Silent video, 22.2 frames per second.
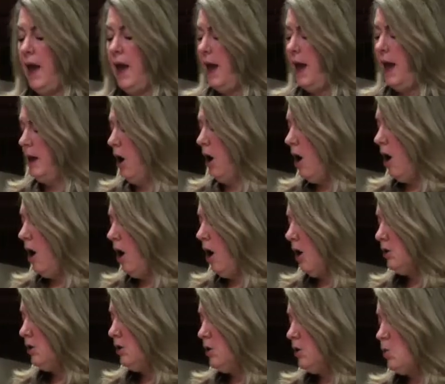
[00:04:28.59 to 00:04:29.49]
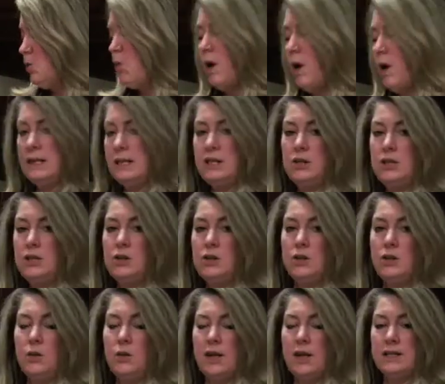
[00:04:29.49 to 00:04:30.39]
And all you want to
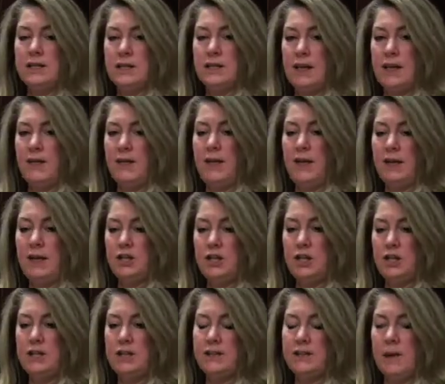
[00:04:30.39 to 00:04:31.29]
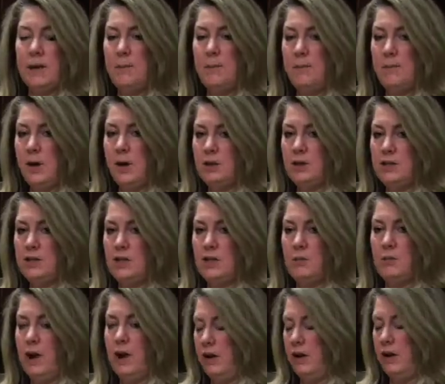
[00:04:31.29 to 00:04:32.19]
do is let that cheese get melty
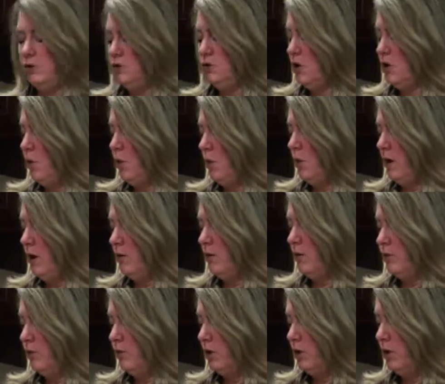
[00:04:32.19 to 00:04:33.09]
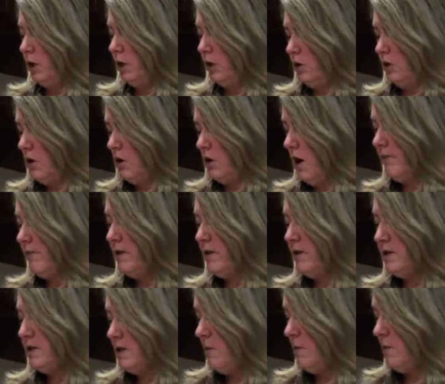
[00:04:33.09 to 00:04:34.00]
and brown. You don't want to really cook off
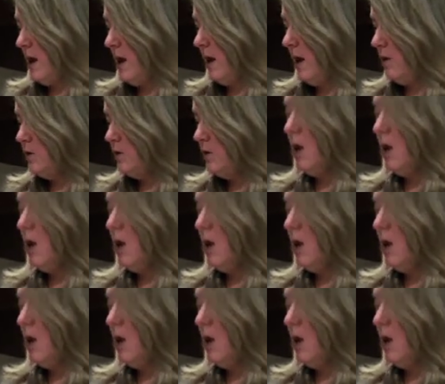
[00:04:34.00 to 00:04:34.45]
these tomatoes.